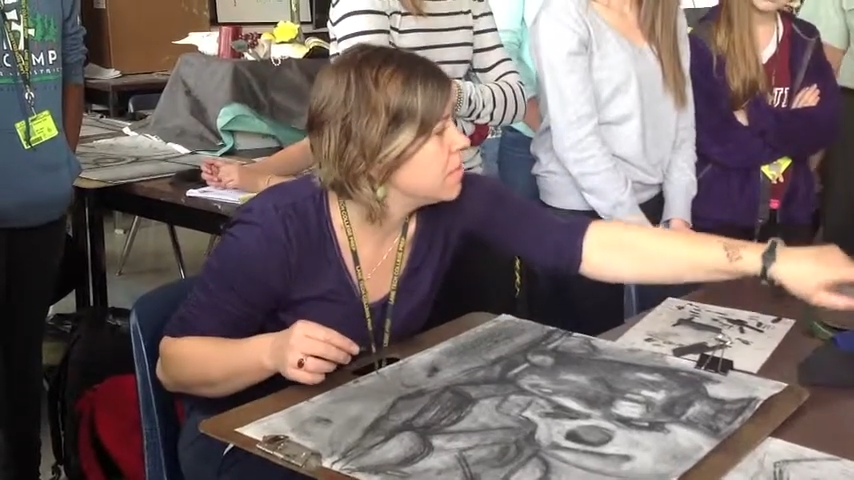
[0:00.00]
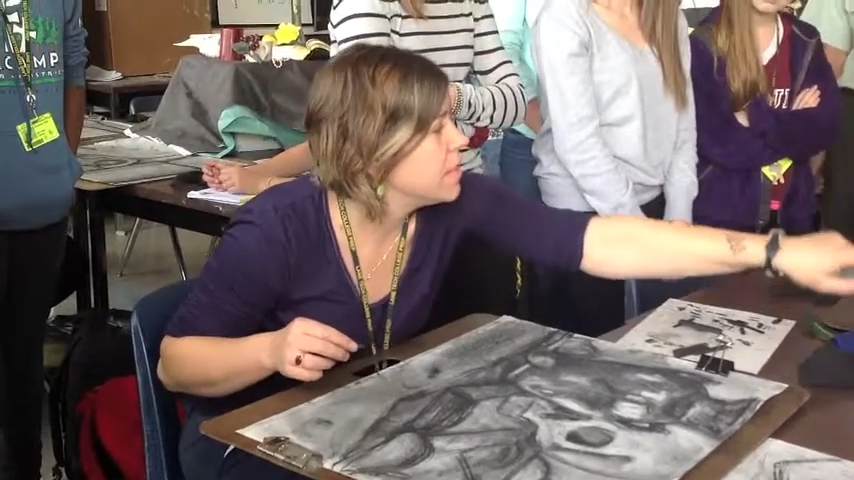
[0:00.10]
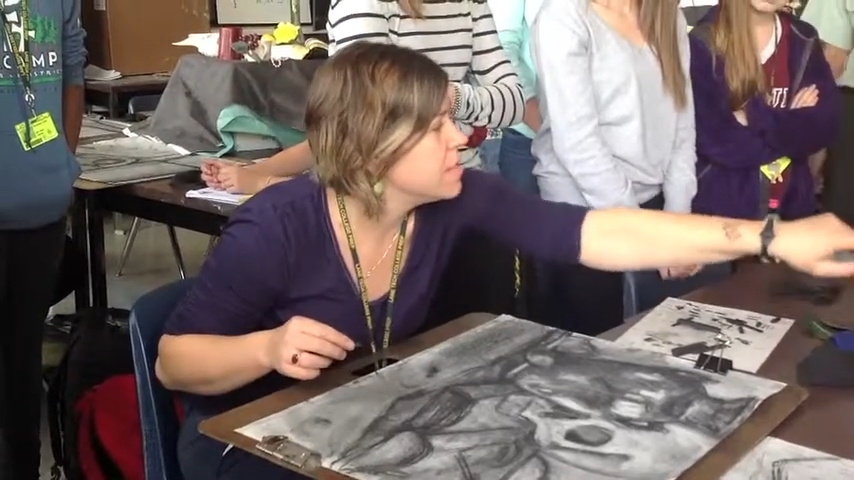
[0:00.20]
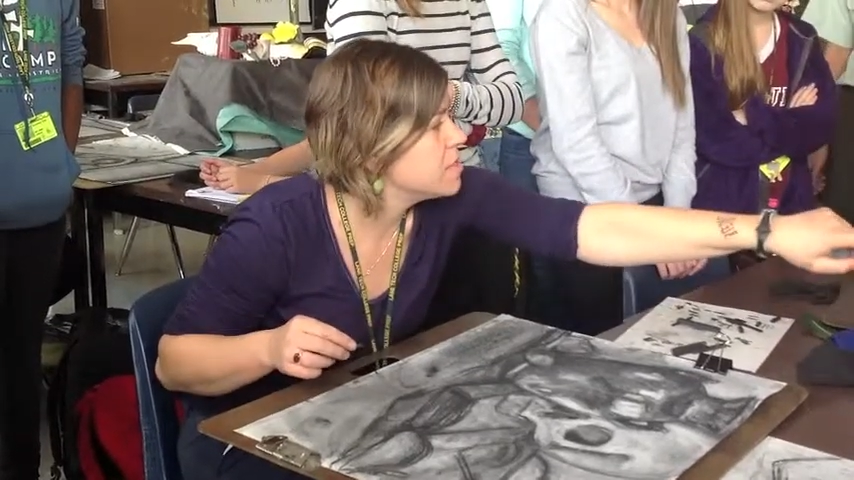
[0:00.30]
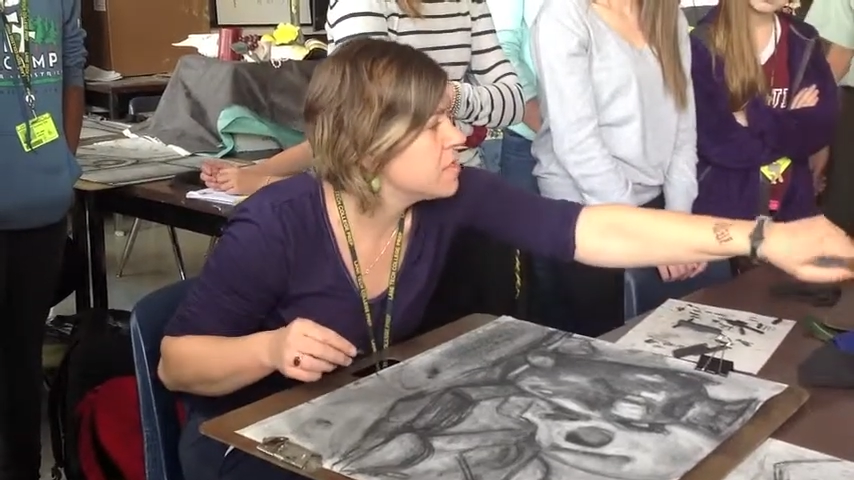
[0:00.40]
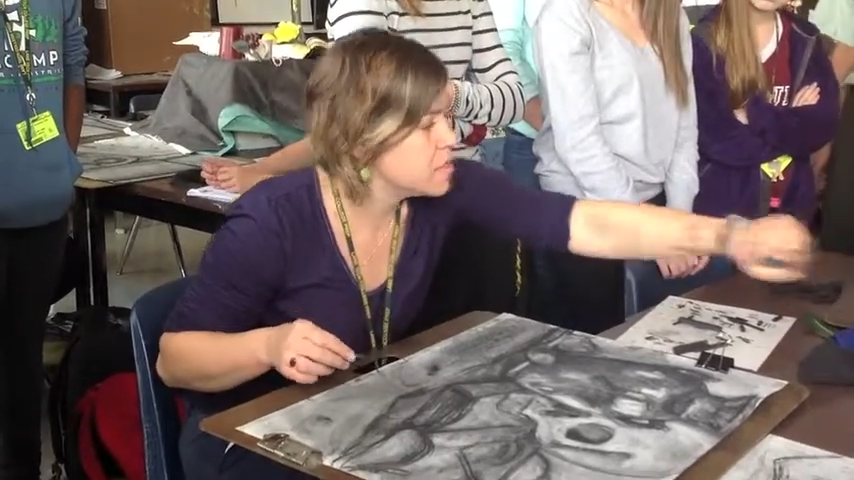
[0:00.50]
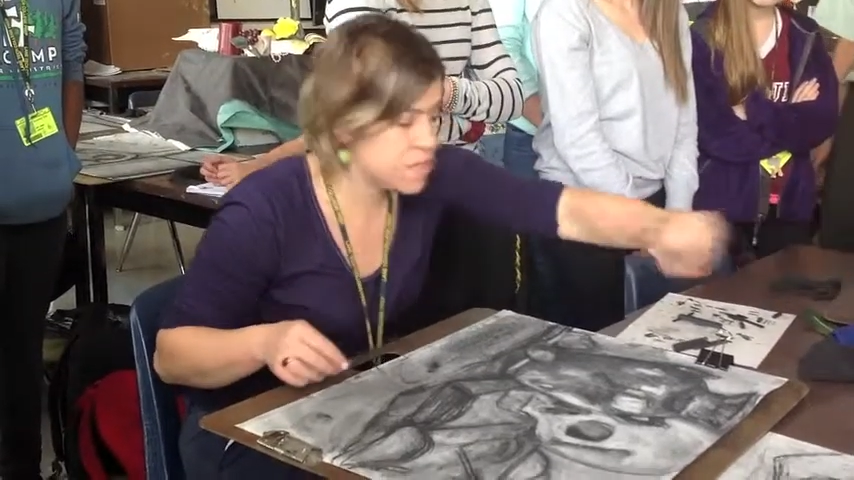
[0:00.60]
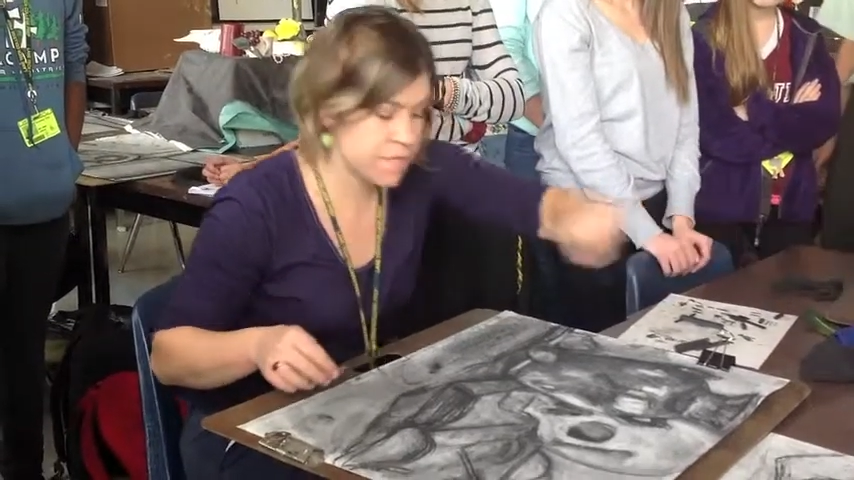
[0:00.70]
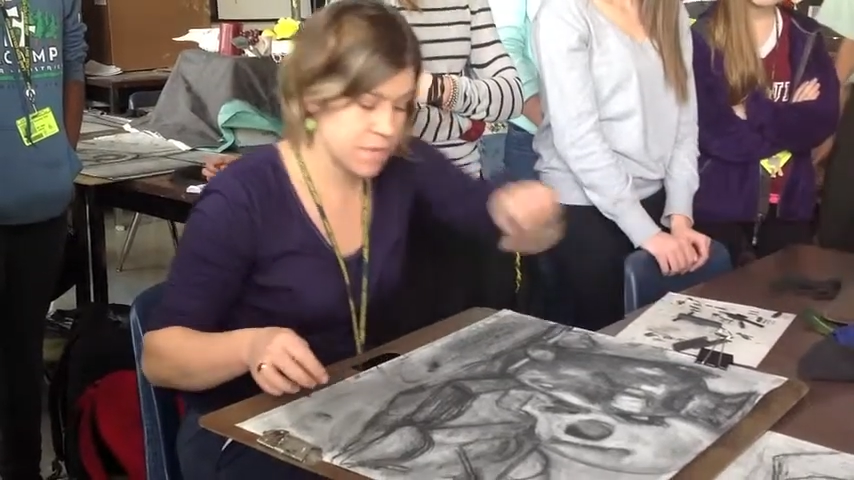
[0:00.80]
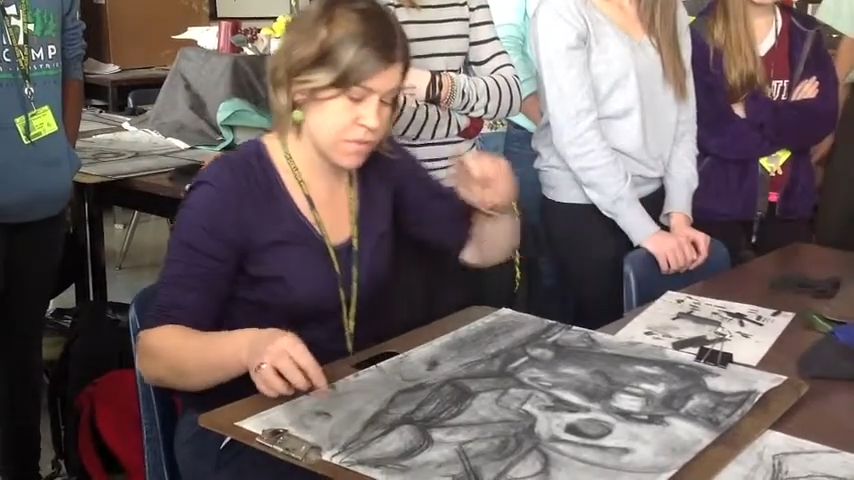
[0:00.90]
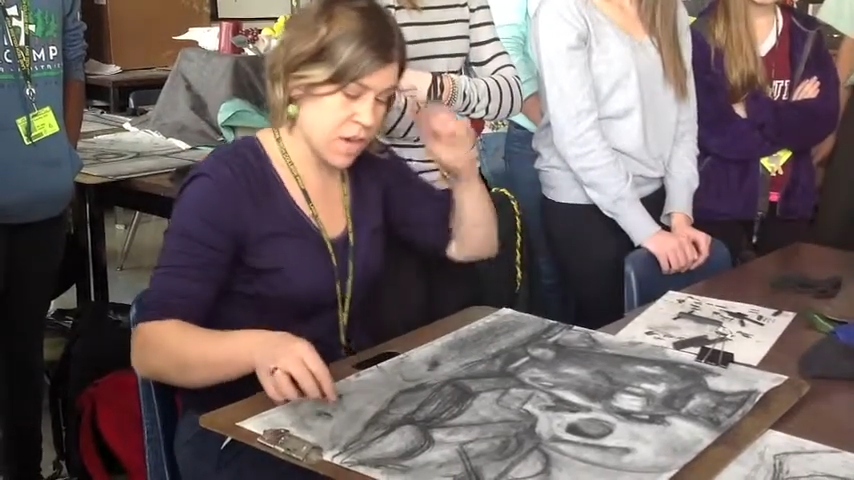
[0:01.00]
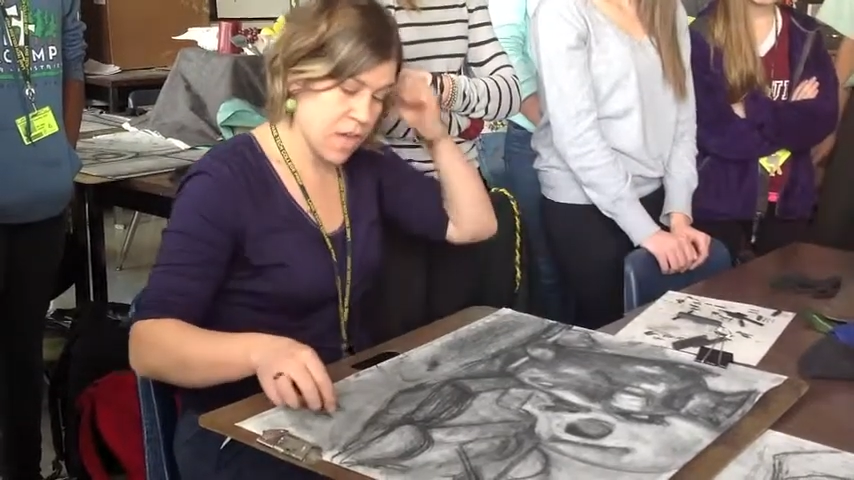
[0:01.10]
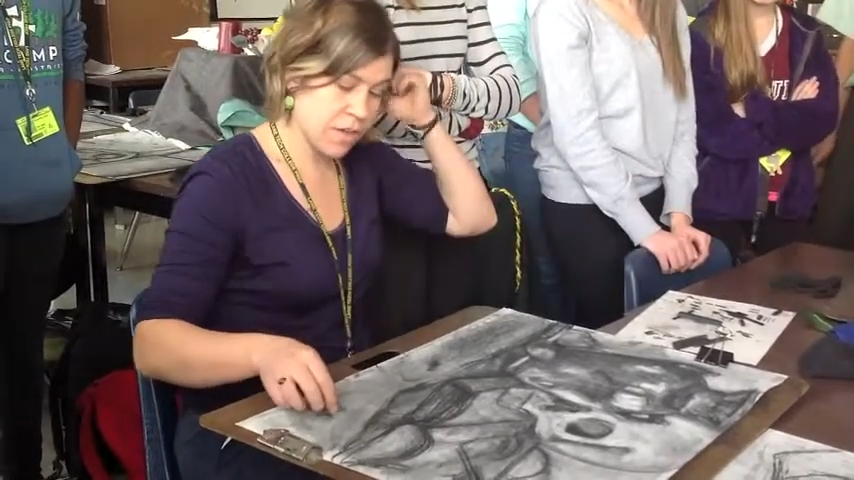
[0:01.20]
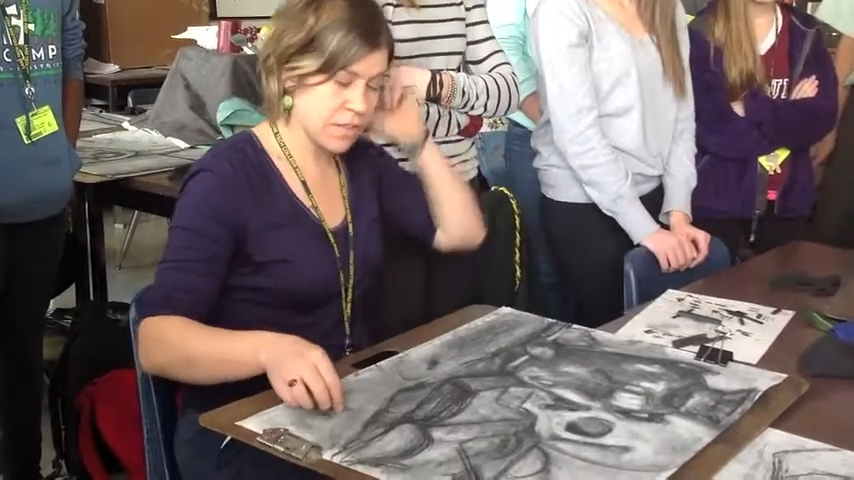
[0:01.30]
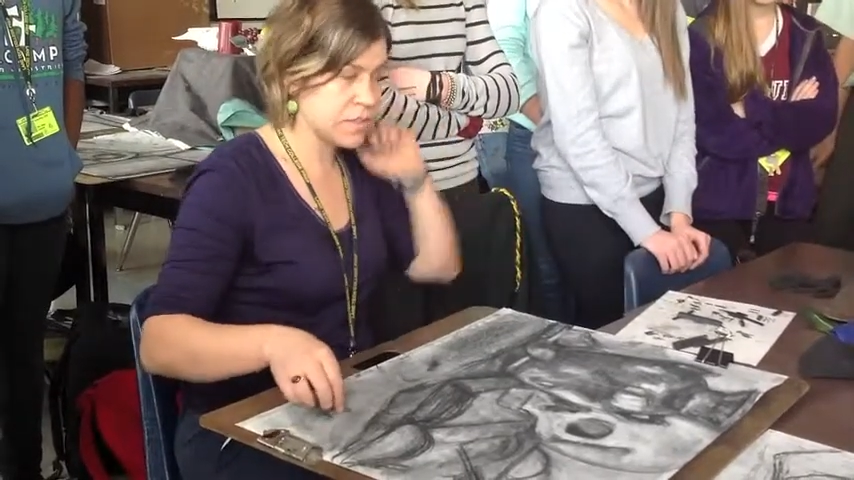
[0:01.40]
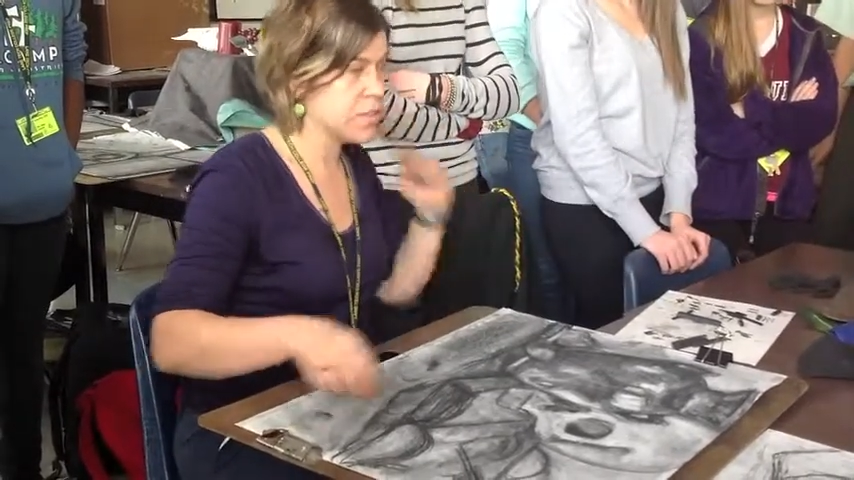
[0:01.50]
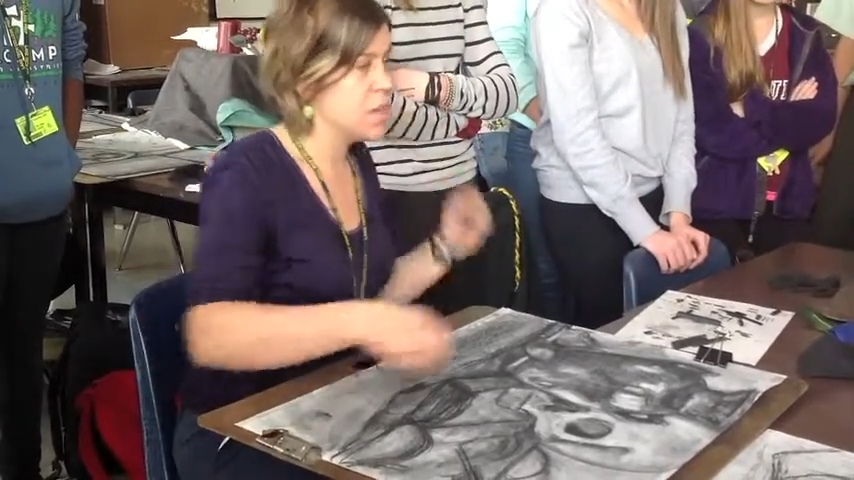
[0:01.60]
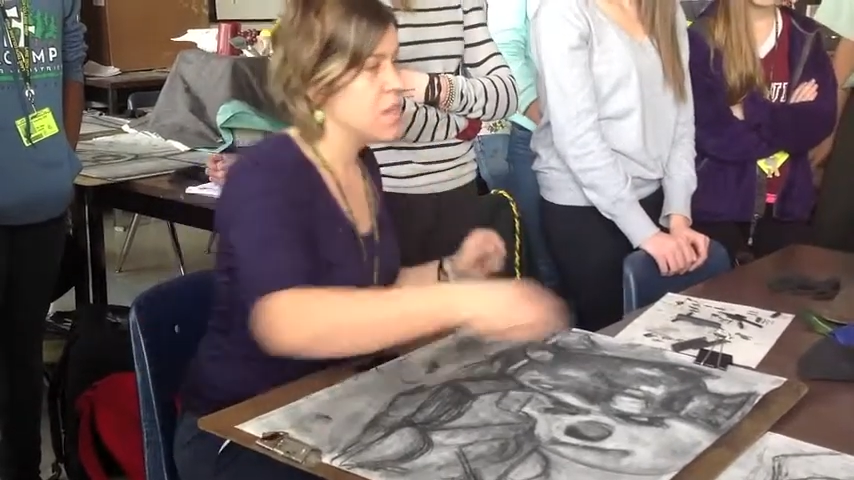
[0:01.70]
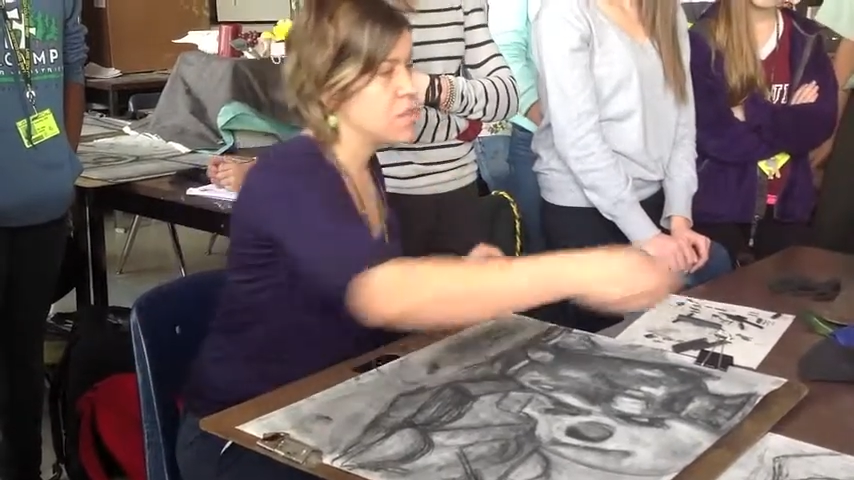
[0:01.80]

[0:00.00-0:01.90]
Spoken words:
right? Seeing different triangles.